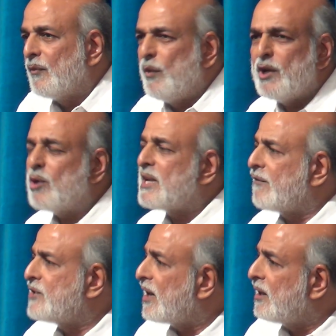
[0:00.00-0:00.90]
We don't
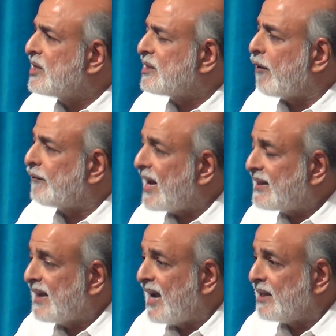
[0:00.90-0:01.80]
have journalism of
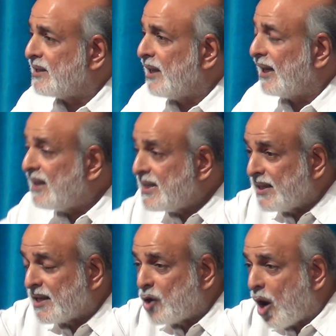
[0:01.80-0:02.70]
that kind, at least
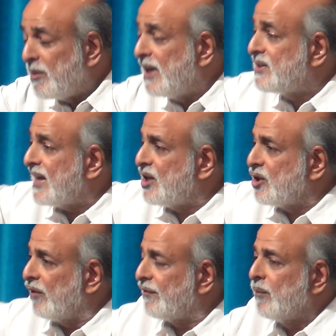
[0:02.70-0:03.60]
in the dominant
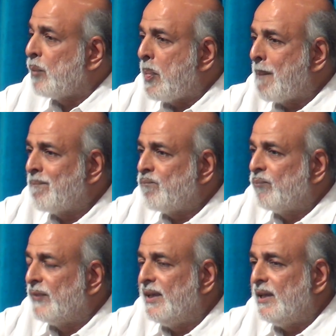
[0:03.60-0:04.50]
section of
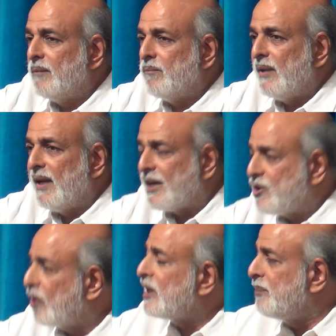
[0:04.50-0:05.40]
the
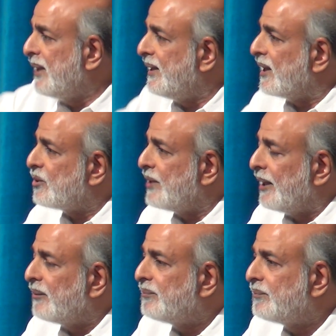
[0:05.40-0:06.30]
electronic media today.
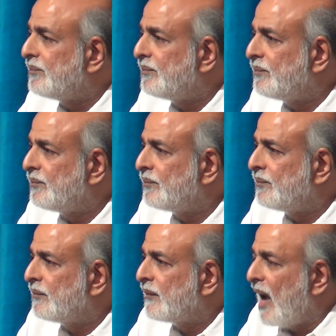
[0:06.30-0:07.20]

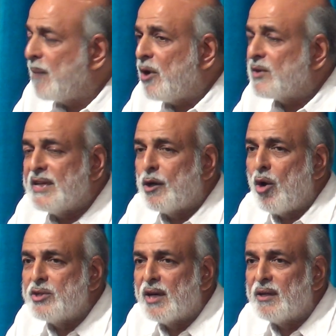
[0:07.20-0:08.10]
I'm not saying
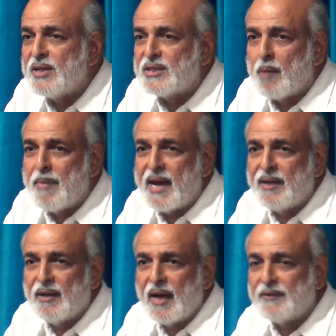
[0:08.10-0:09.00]
all journalists are
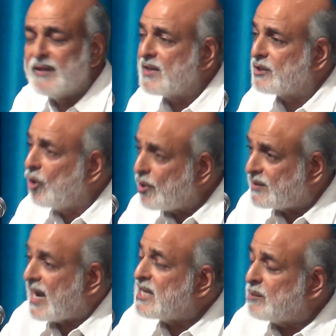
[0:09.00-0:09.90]
bad. I think there's a good,
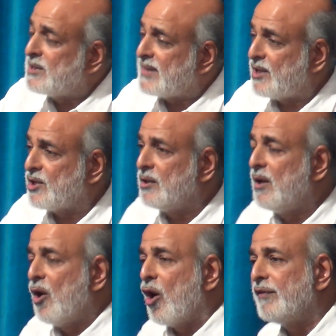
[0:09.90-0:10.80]
sizable section
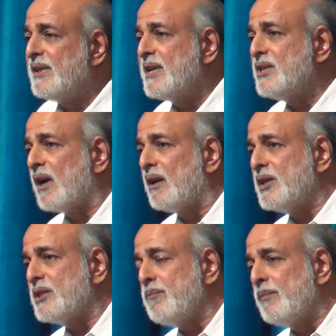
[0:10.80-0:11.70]
of Indian
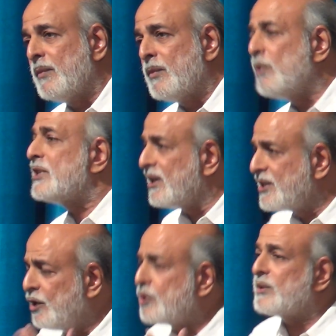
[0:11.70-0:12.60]
journalism which
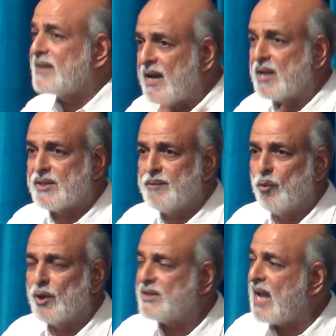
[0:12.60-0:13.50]
continues to tell us
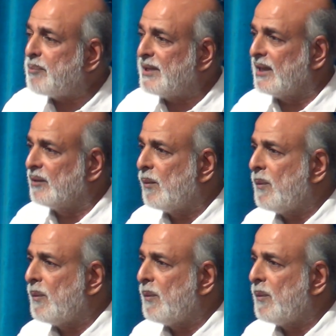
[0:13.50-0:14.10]
what is happening,